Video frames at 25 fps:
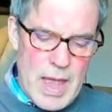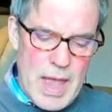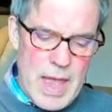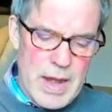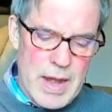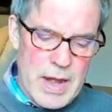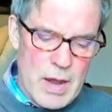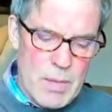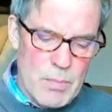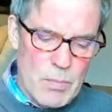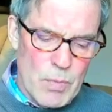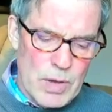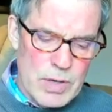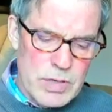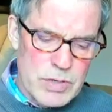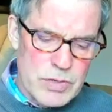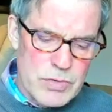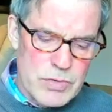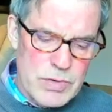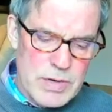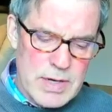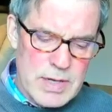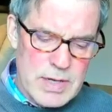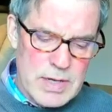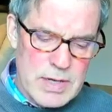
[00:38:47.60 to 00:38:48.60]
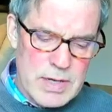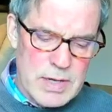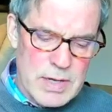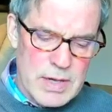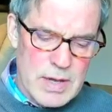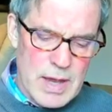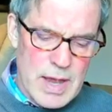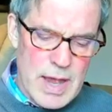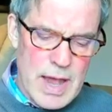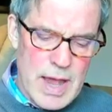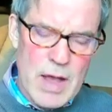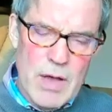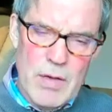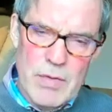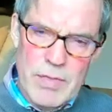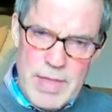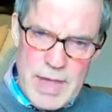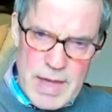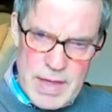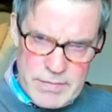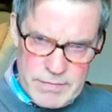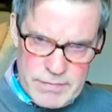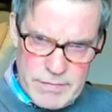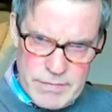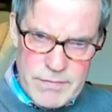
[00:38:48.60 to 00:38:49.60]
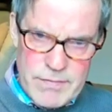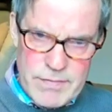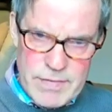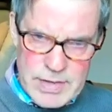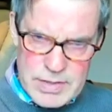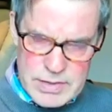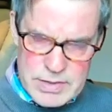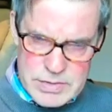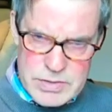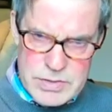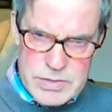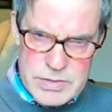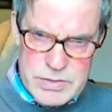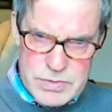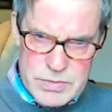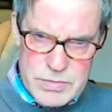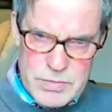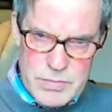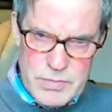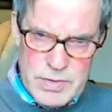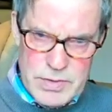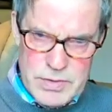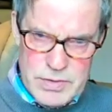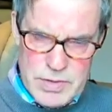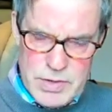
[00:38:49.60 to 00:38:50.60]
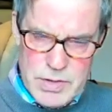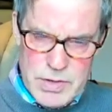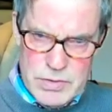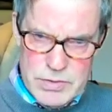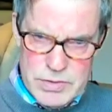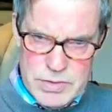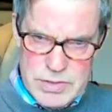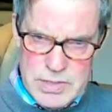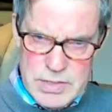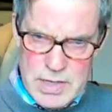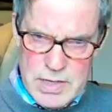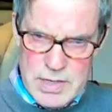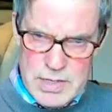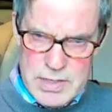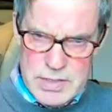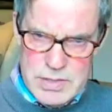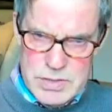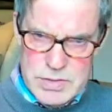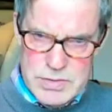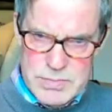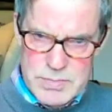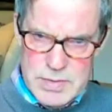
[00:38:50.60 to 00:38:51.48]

I'm wondering how that fits with neuroscience,